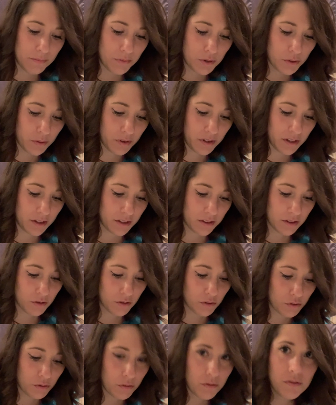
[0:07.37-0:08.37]
Doing a
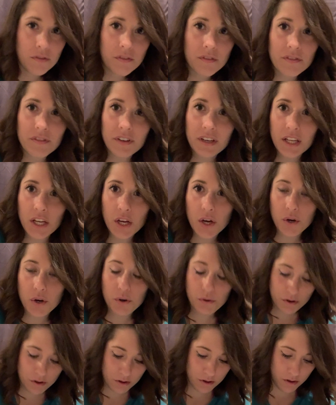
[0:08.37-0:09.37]
little
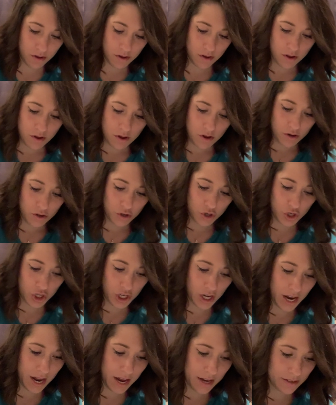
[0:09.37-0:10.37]
video
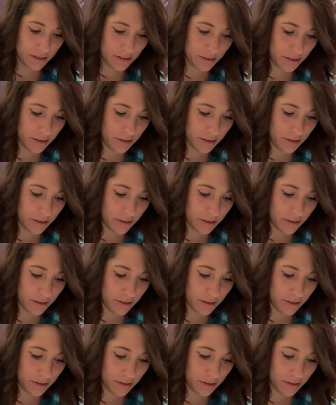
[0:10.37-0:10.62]
chat